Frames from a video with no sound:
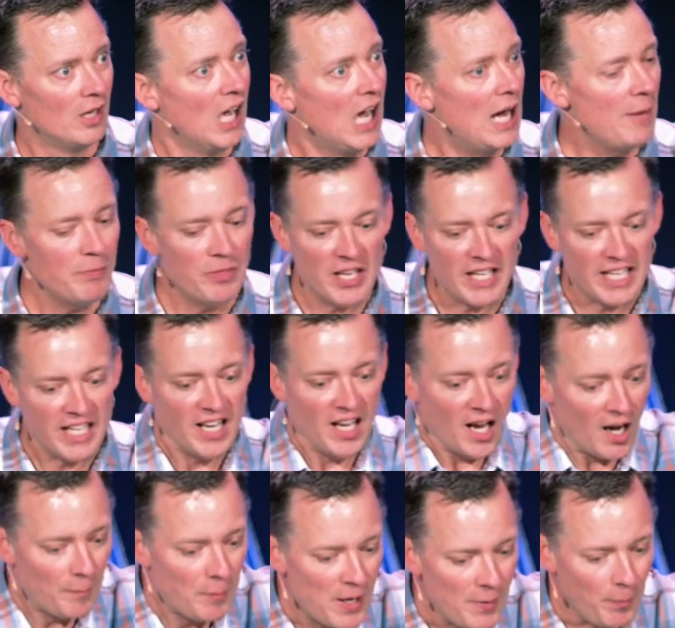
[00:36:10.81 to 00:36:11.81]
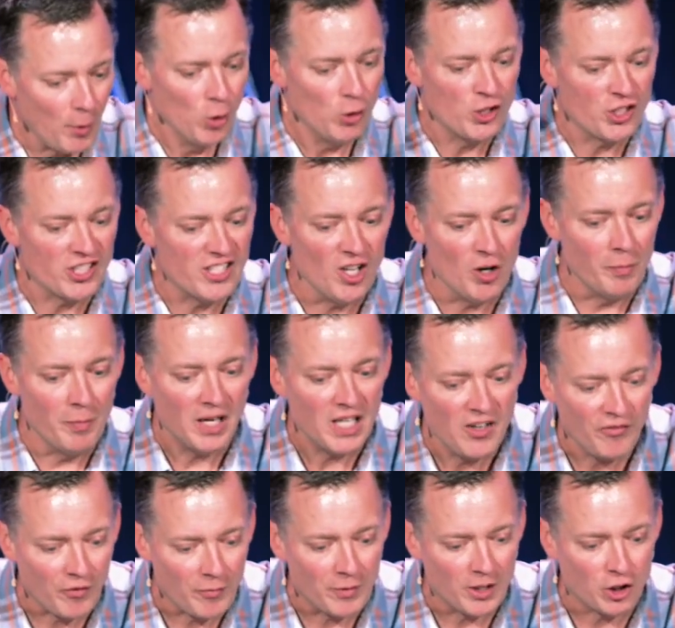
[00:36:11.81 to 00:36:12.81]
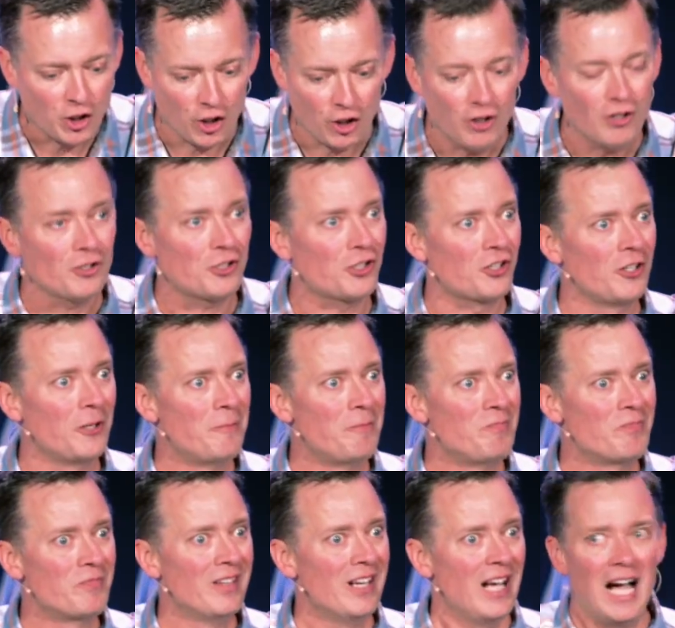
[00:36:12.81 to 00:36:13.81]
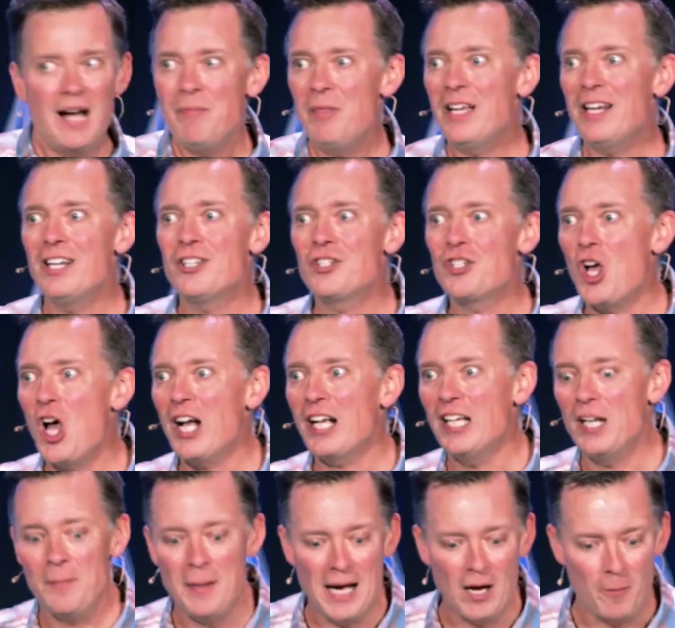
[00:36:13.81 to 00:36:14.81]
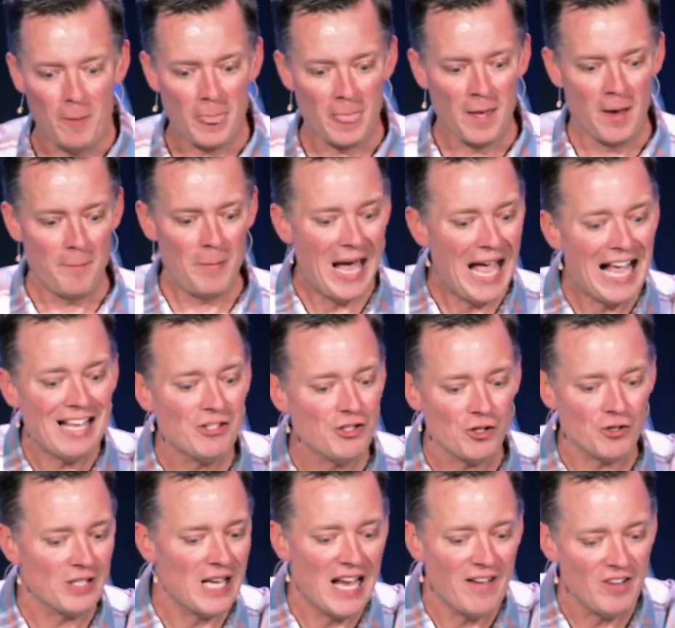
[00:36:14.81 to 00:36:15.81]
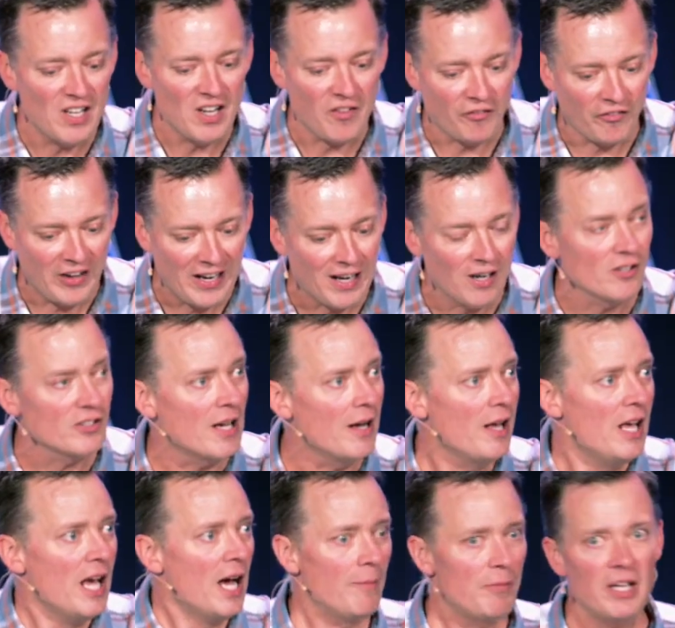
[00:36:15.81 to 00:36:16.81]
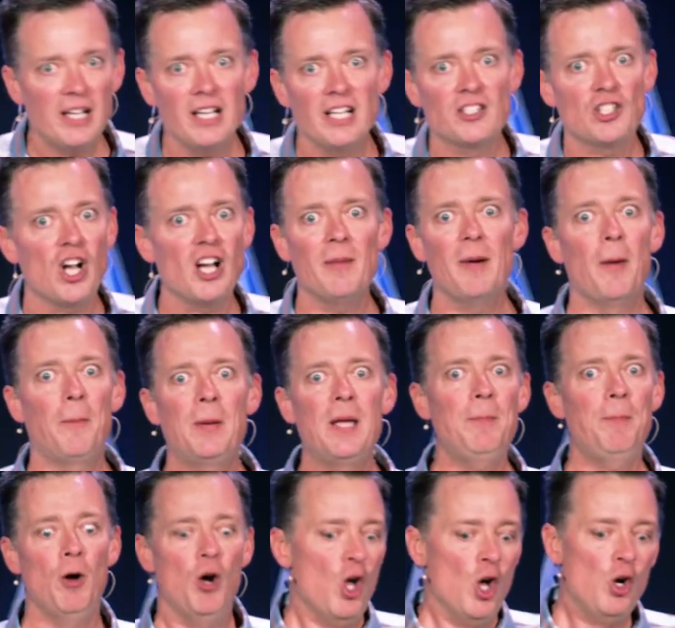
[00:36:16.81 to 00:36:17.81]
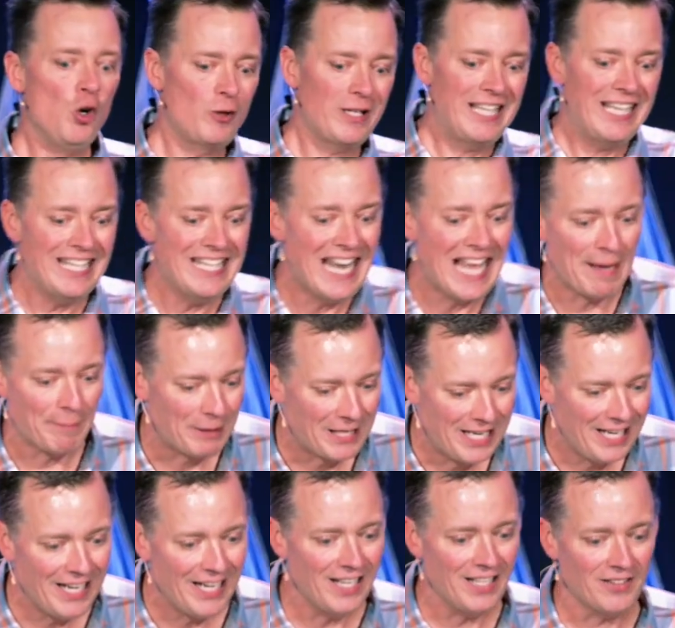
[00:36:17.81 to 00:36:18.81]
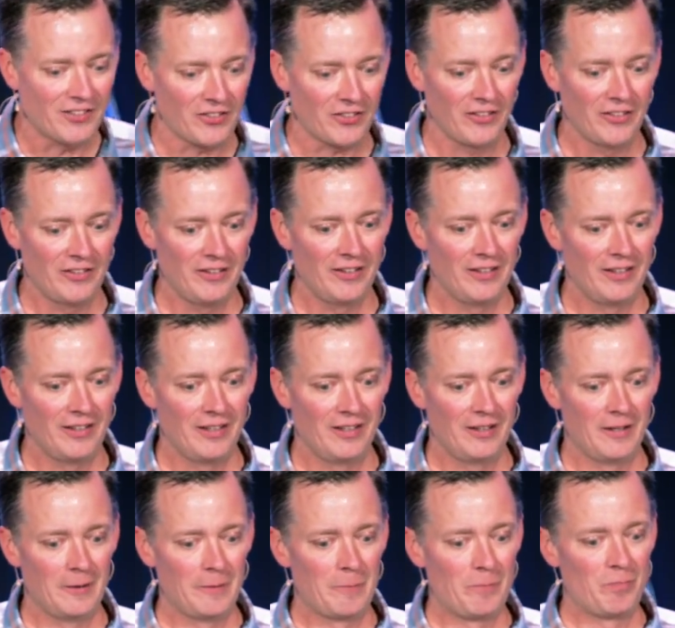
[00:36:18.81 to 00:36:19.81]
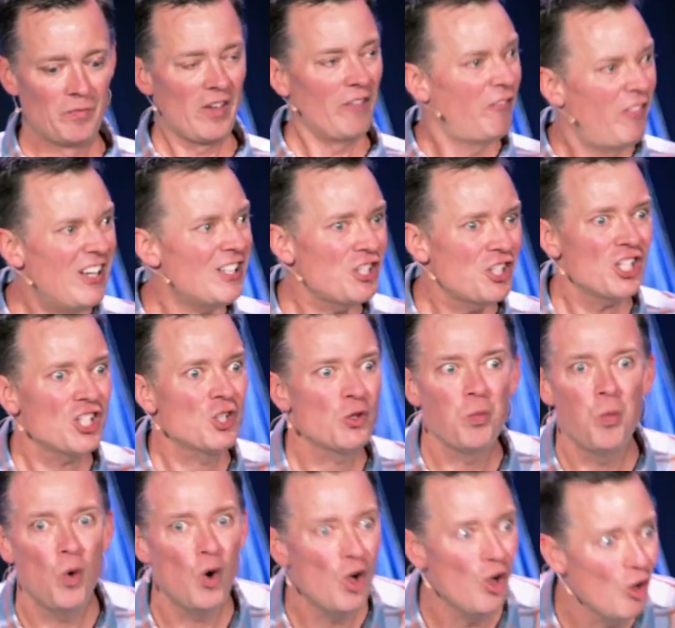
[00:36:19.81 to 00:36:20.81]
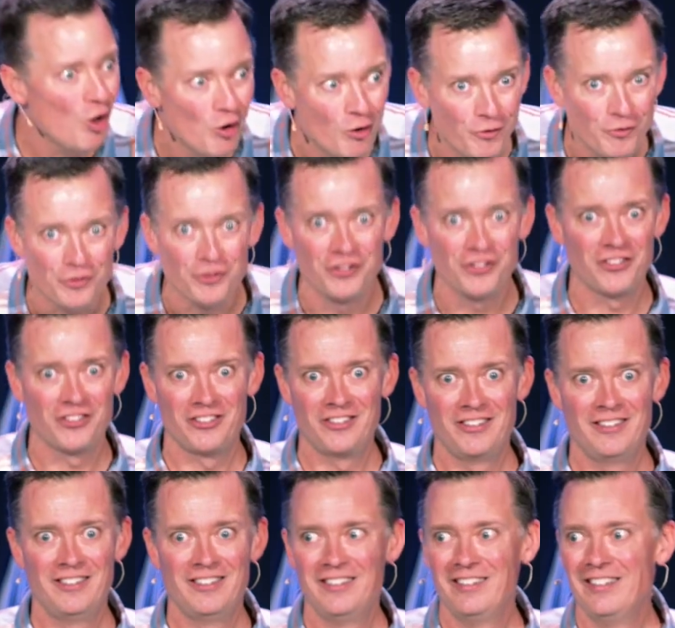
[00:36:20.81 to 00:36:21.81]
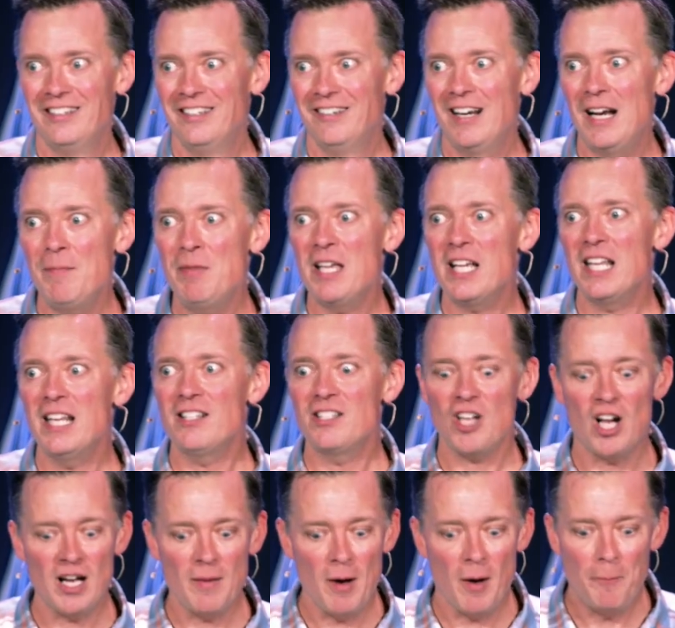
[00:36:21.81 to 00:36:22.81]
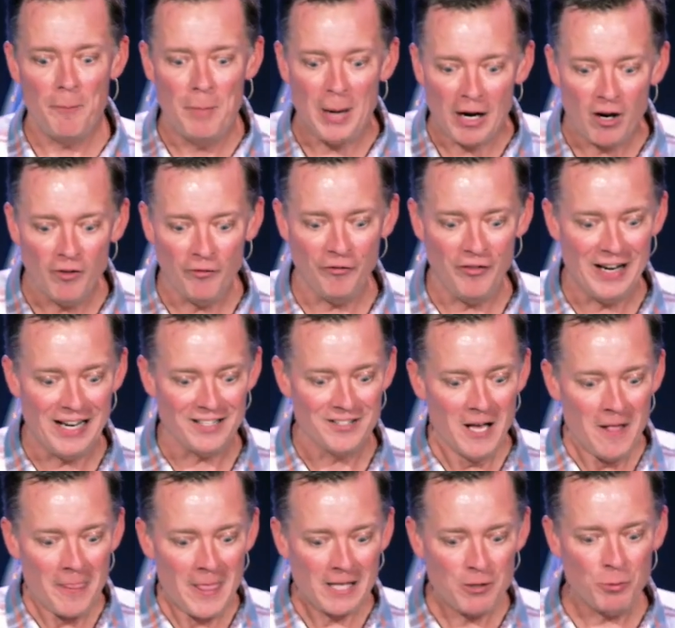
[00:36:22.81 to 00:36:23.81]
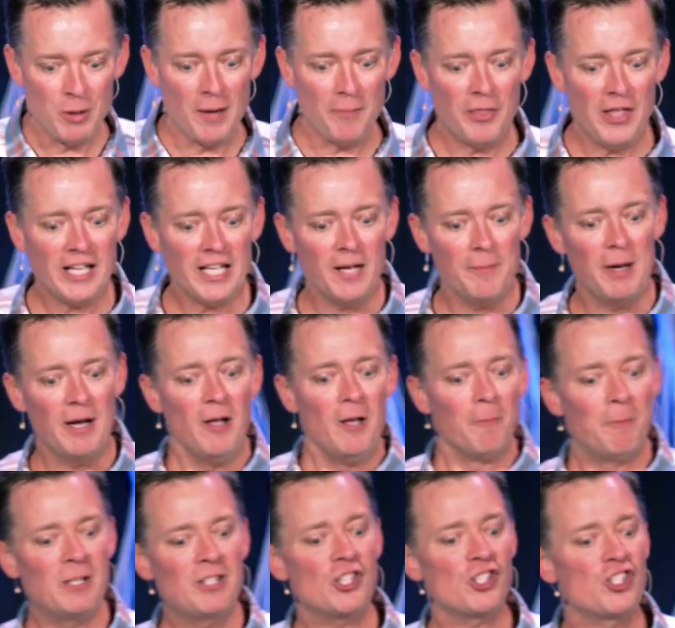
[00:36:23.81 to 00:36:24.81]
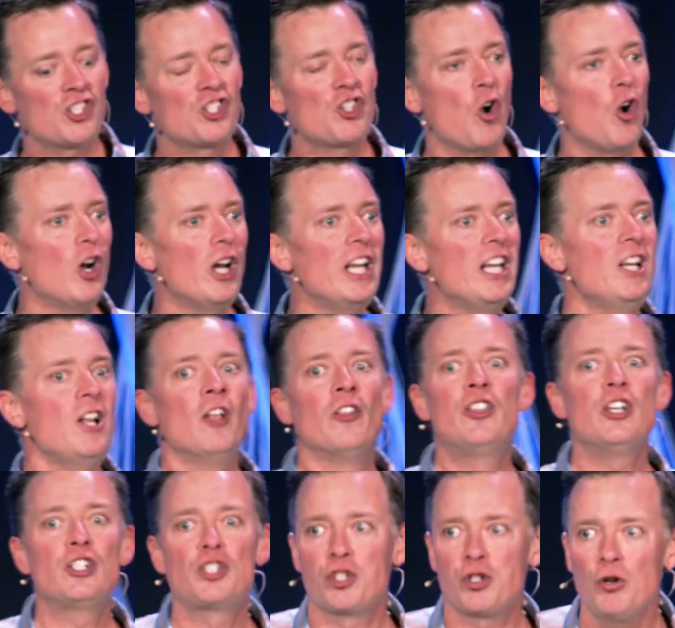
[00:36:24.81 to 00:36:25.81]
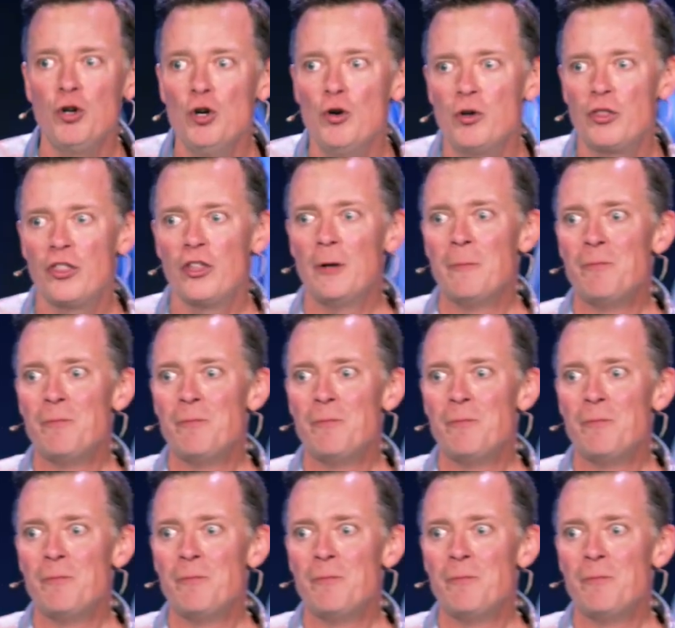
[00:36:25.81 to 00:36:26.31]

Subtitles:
I'm thinking of people who steal money from the church. I'm thinking he's talking about pastors having affairs. I'm thinking he's talking about people who kidnap kids. Vicious wolves. I'm thinking he's talking about Bear fans. That's what I'm thinking about, but distorting the truth.